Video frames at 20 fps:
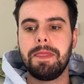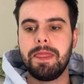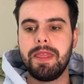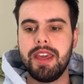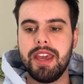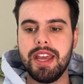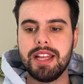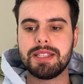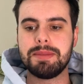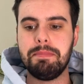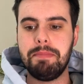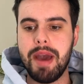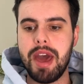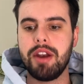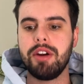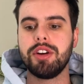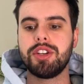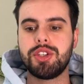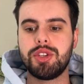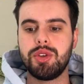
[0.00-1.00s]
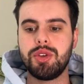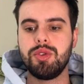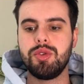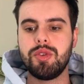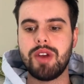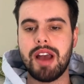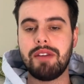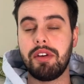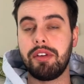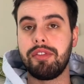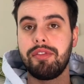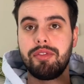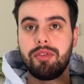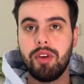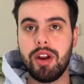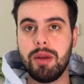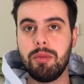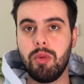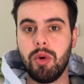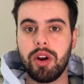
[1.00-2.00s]
it's better to have a
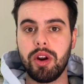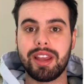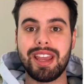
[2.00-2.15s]
framework.